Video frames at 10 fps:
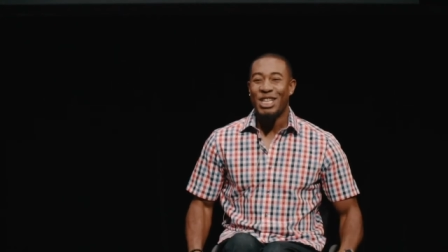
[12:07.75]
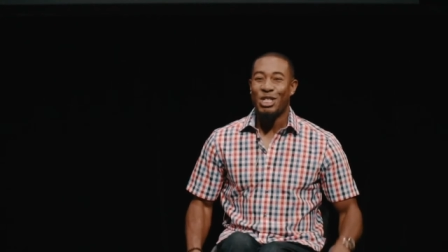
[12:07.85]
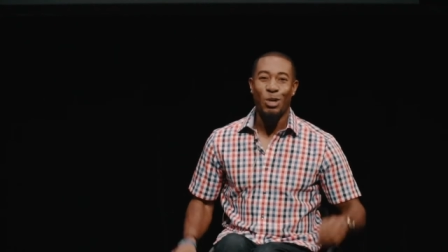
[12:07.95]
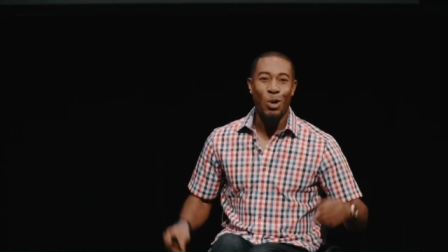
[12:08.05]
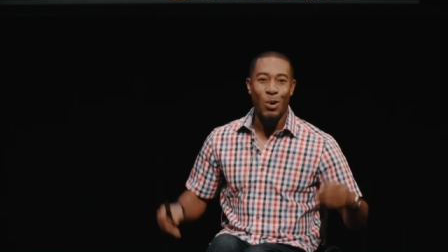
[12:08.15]

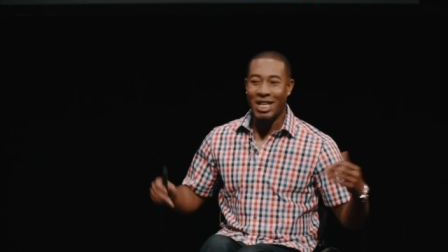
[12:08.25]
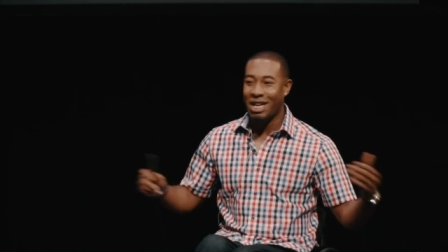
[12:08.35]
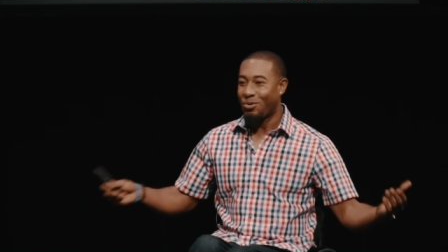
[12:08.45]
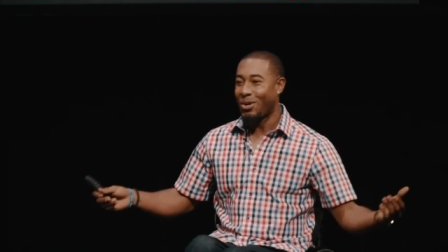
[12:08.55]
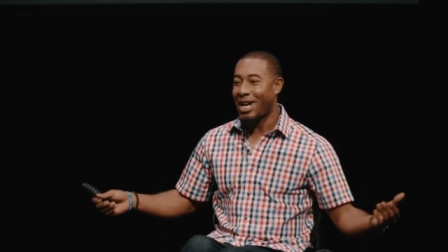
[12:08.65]
So I
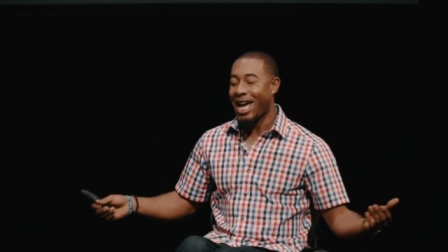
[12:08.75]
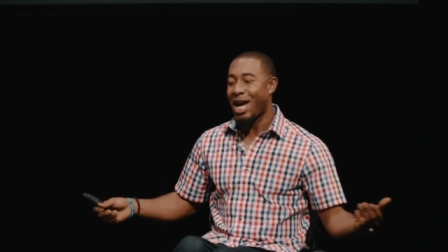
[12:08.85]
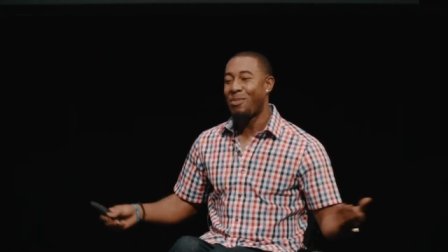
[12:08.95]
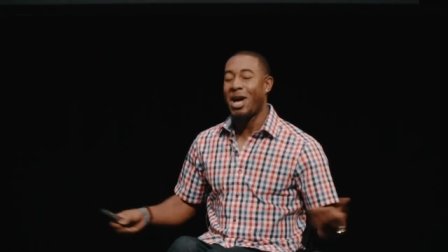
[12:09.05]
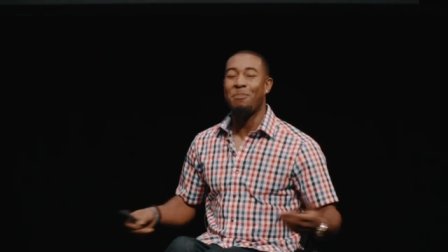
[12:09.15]
left
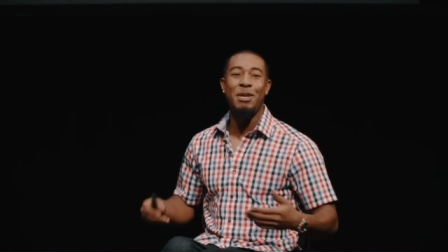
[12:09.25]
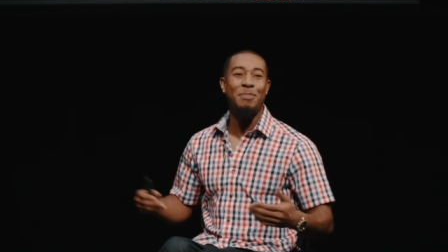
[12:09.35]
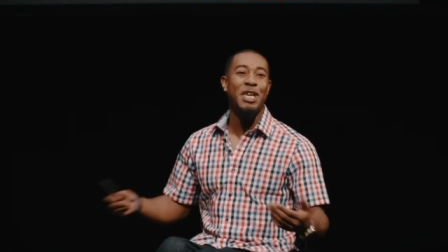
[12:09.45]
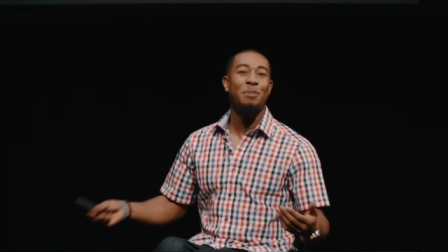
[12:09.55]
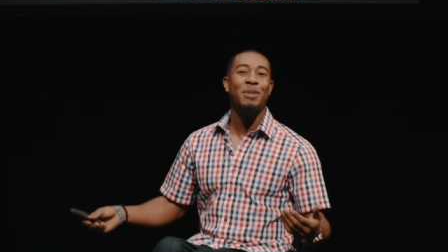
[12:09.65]
rehab, and me
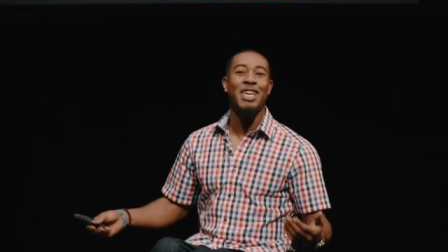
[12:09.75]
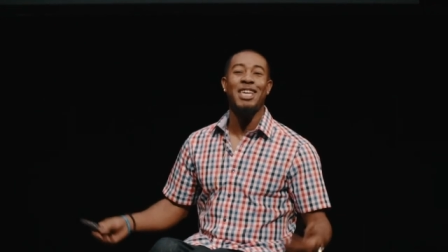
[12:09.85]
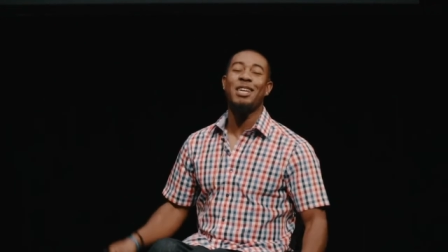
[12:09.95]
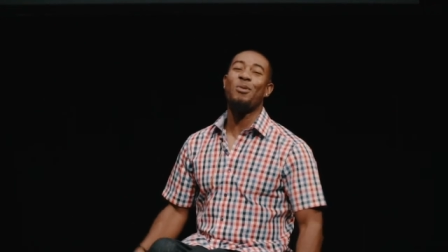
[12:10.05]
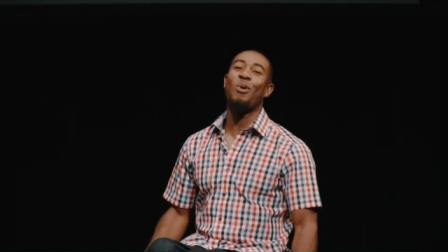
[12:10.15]
being
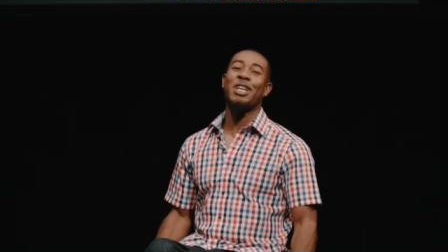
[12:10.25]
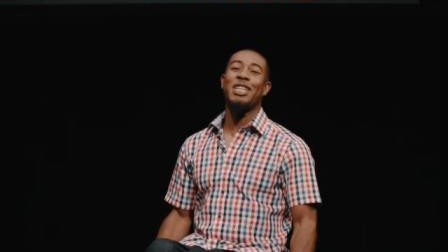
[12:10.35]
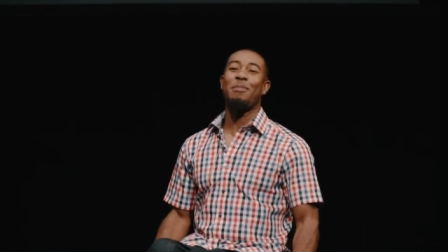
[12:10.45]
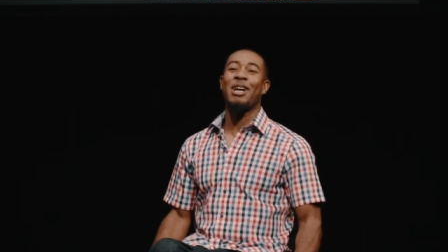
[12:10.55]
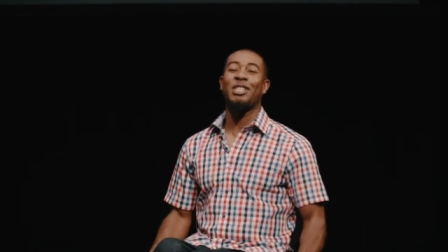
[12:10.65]
me, wanting
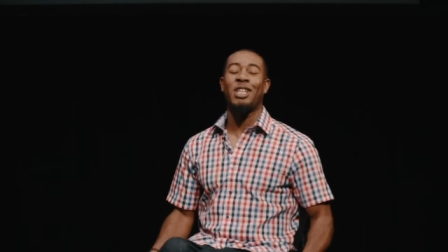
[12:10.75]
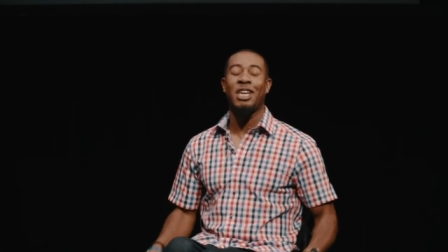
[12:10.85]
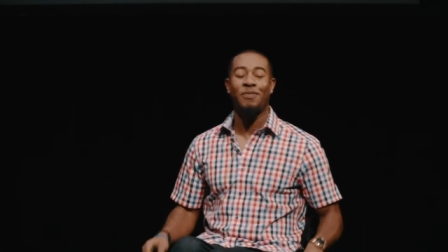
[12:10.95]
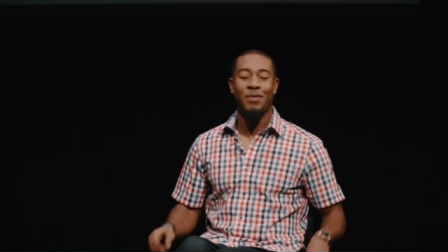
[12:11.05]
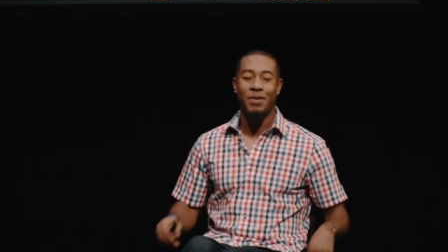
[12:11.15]
to get back to
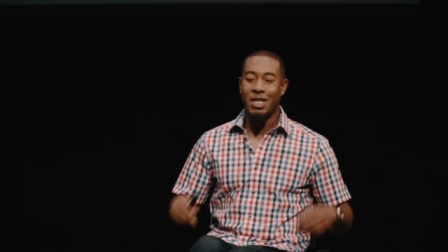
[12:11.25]
life